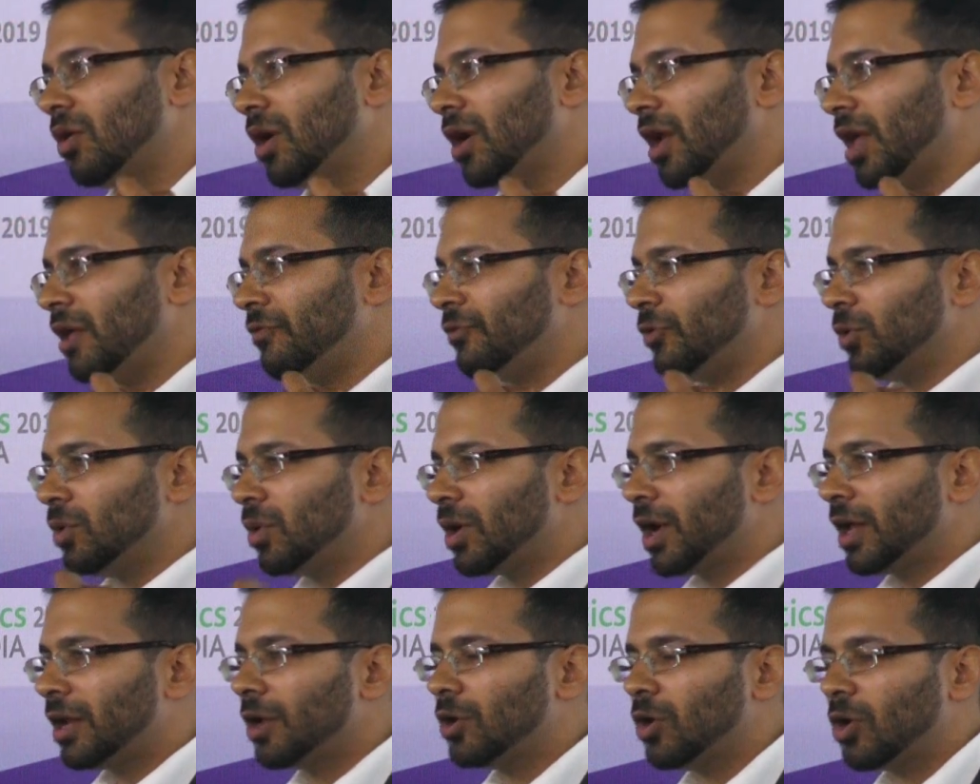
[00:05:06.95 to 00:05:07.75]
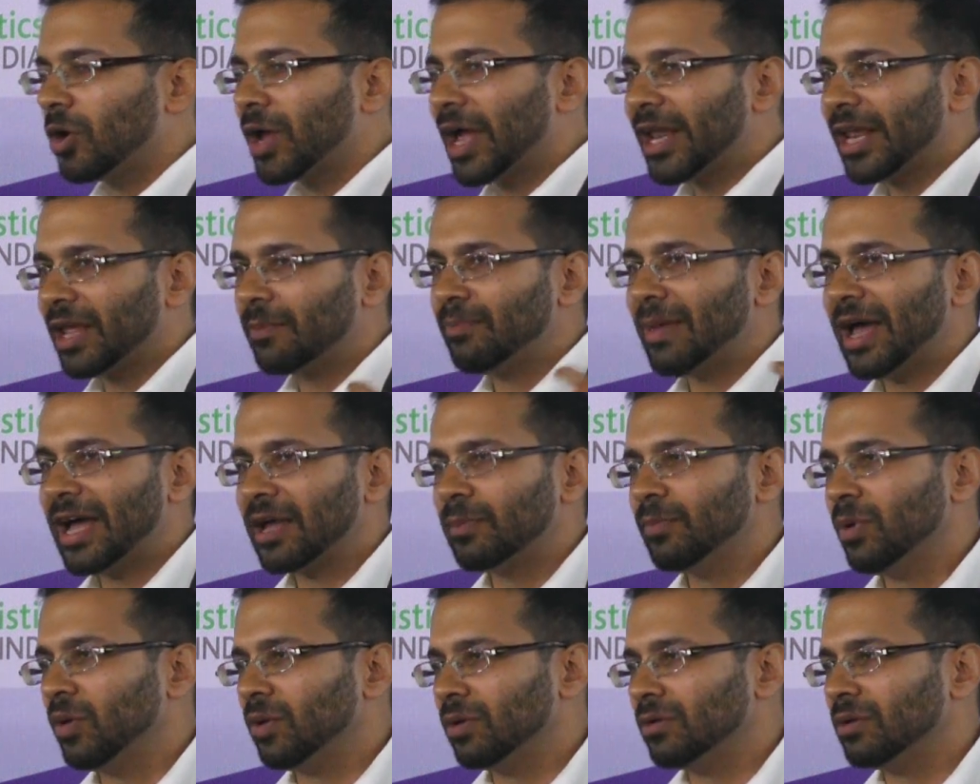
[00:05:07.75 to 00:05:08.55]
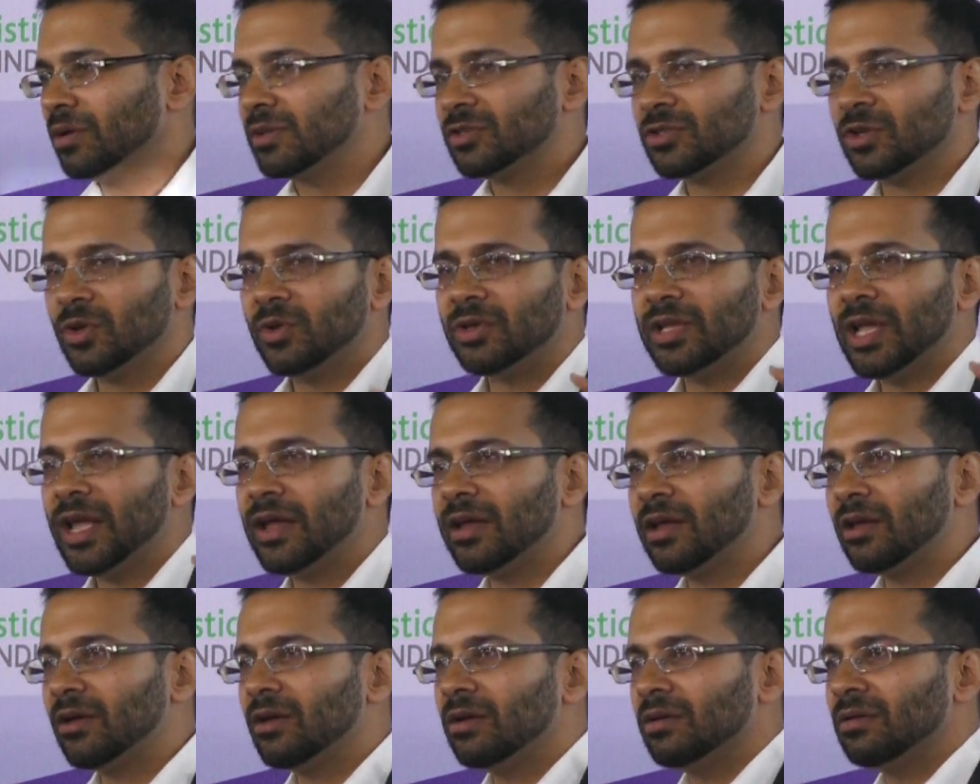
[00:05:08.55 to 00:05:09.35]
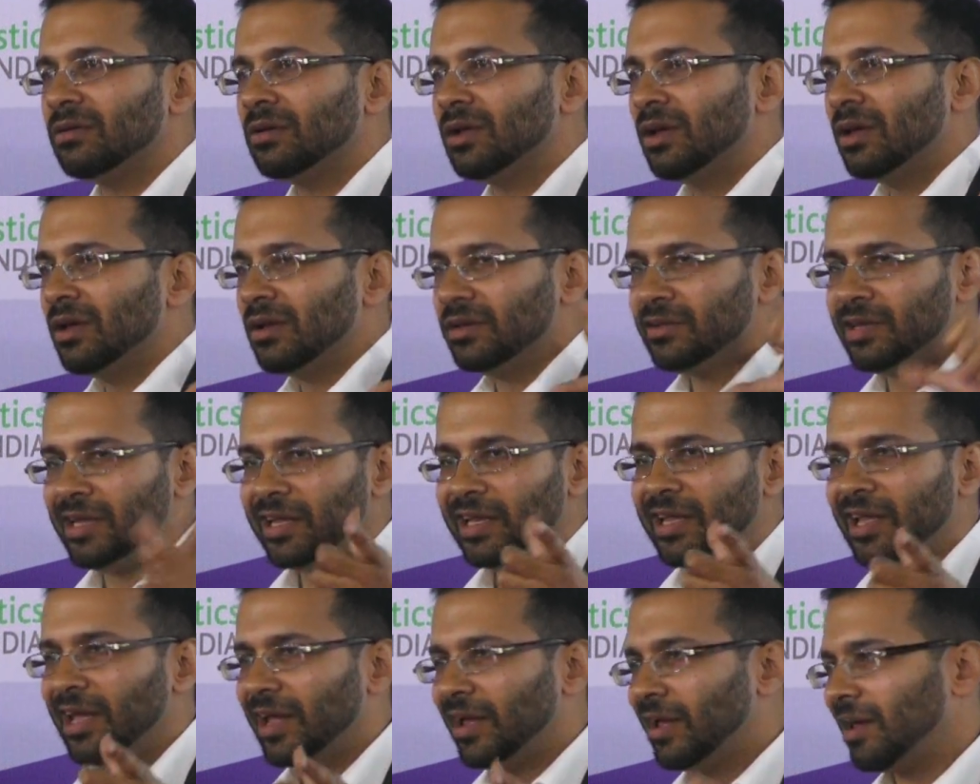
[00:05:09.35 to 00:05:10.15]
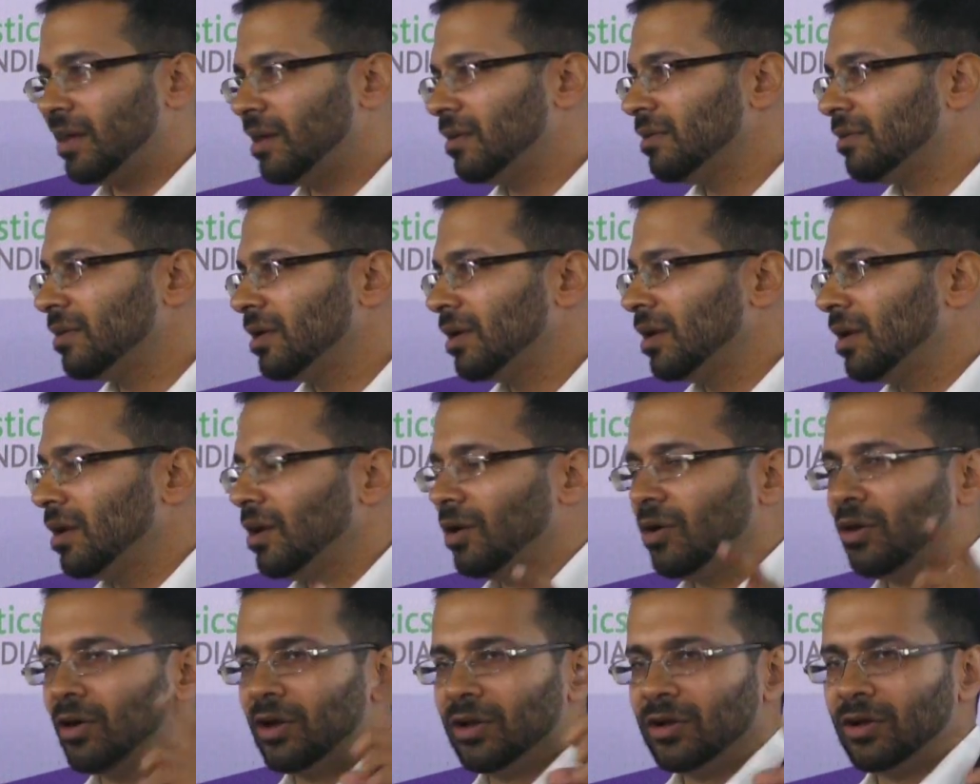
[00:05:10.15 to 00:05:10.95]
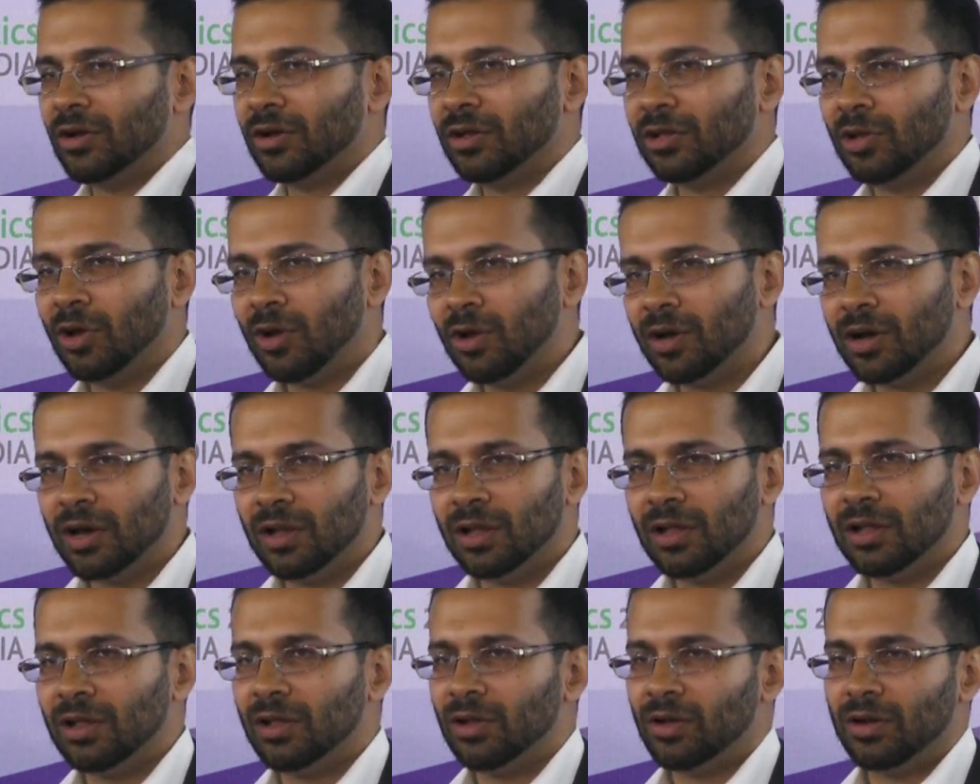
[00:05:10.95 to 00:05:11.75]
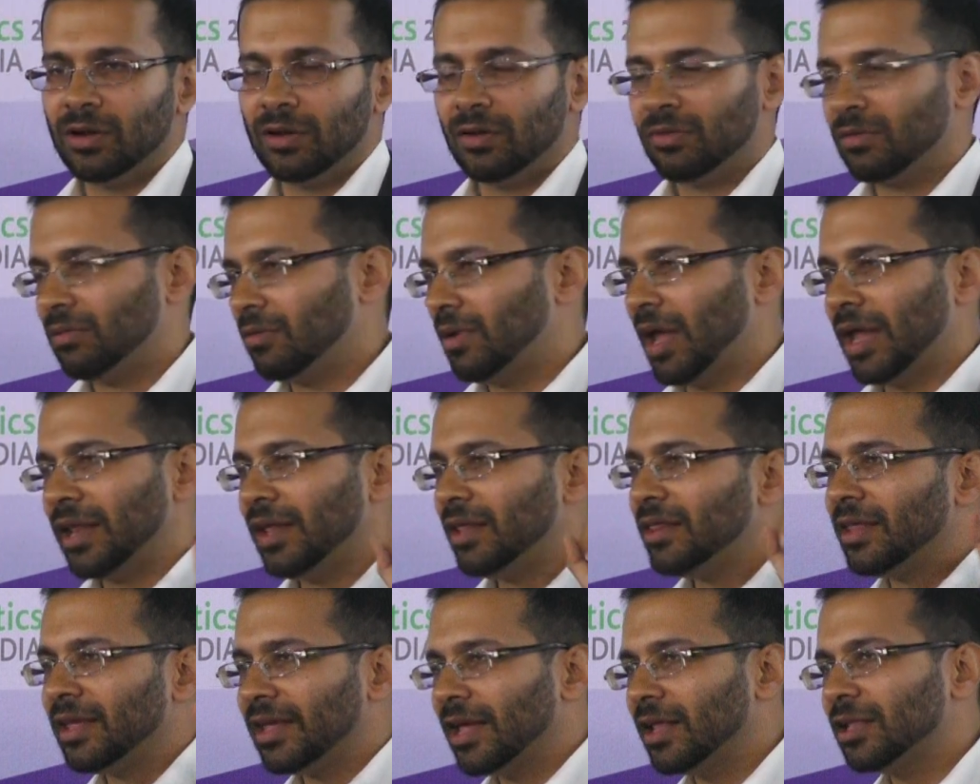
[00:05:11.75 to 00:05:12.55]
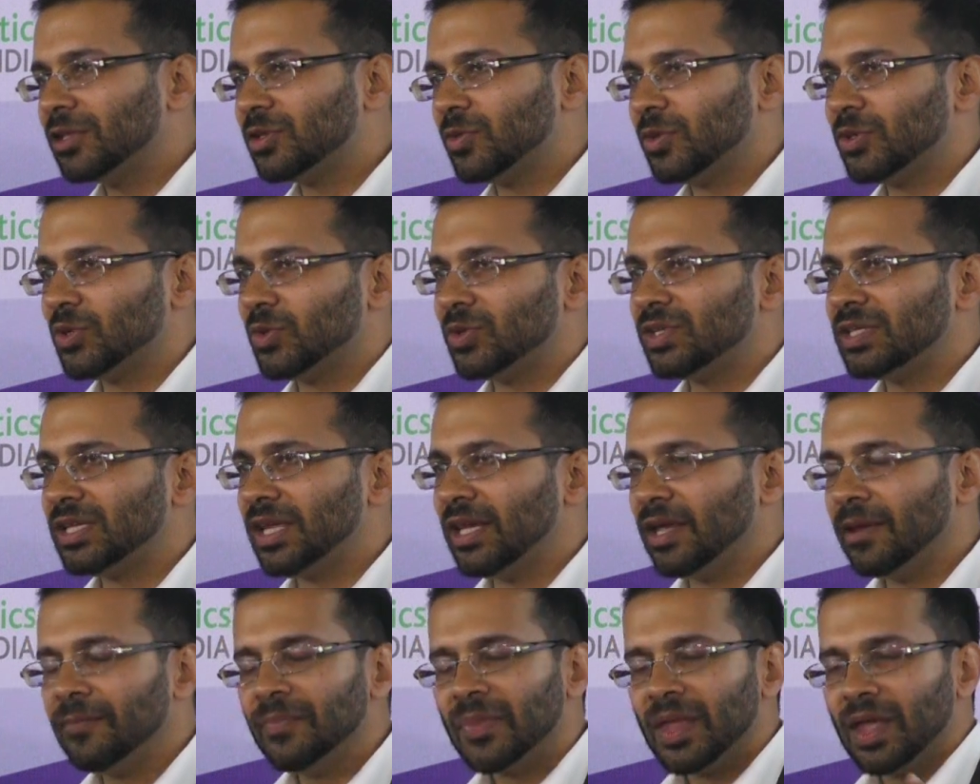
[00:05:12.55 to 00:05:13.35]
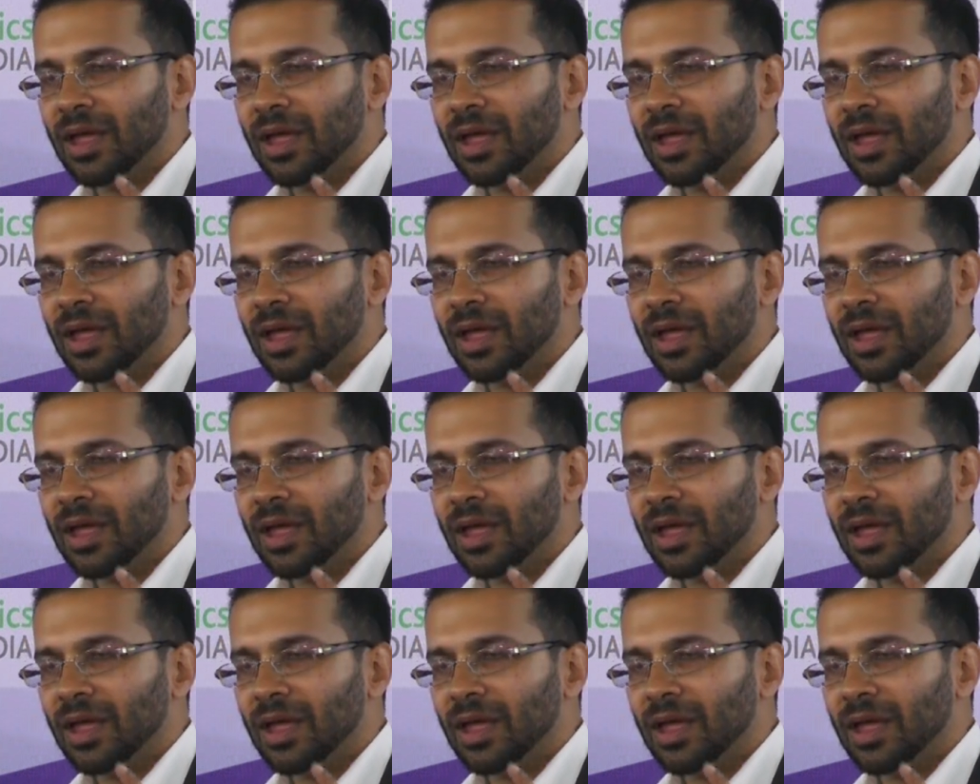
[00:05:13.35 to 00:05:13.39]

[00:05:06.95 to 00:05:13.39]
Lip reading: if you look at an organic backbone, so you take your TDA or your Laurel or anything else which you see,